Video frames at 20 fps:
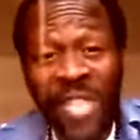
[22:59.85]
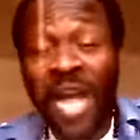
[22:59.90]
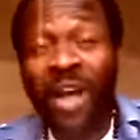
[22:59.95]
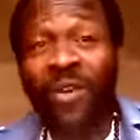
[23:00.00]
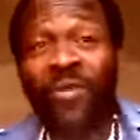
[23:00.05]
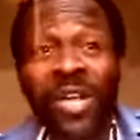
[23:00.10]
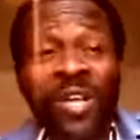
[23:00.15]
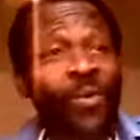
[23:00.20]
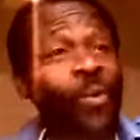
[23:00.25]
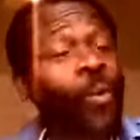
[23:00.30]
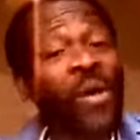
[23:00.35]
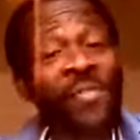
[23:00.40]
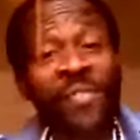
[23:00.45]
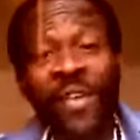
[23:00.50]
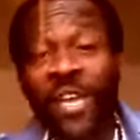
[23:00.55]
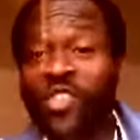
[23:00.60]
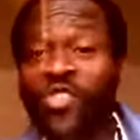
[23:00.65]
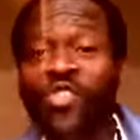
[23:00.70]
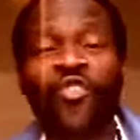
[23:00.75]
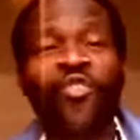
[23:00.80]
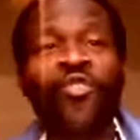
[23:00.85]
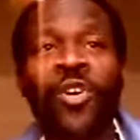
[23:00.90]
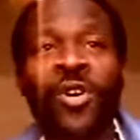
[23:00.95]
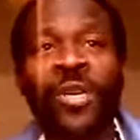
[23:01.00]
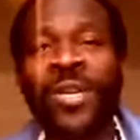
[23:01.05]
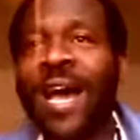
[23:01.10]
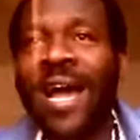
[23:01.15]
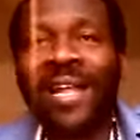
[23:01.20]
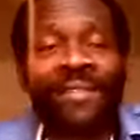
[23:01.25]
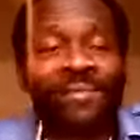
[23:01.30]
Now, whether it's true
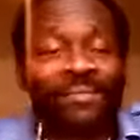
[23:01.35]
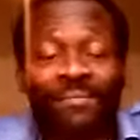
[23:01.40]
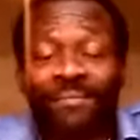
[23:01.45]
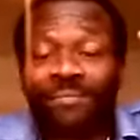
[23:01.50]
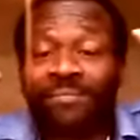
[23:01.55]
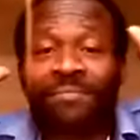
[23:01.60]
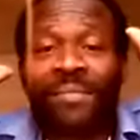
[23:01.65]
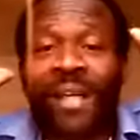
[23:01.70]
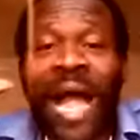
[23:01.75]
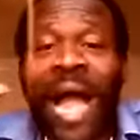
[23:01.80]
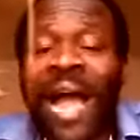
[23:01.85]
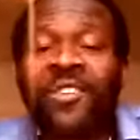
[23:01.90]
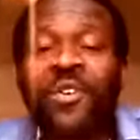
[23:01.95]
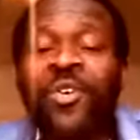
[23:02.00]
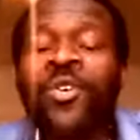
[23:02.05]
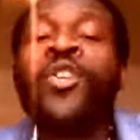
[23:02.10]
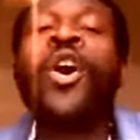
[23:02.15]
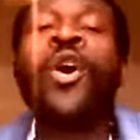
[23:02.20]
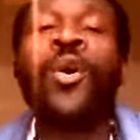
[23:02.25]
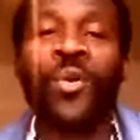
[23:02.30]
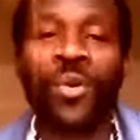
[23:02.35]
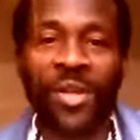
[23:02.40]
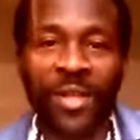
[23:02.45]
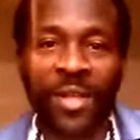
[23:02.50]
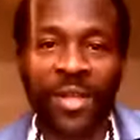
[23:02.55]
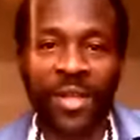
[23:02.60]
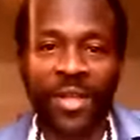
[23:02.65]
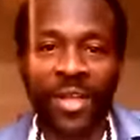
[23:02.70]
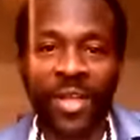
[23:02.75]
or not, I don't know.